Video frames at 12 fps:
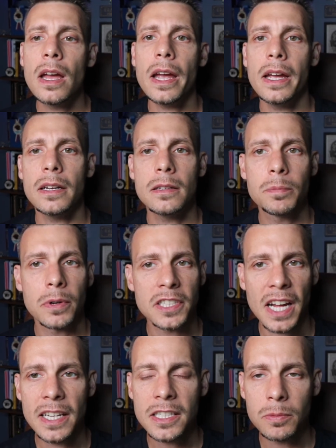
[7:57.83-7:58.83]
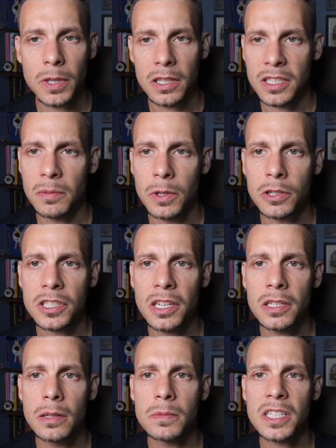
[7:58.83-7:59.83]
It presents with the similar
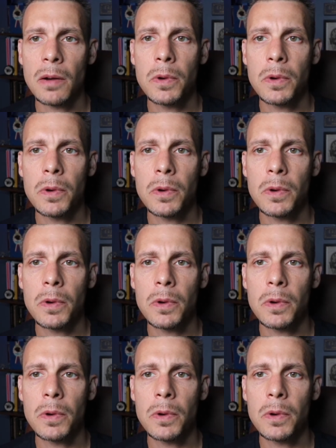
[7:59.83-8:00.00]
symptoms that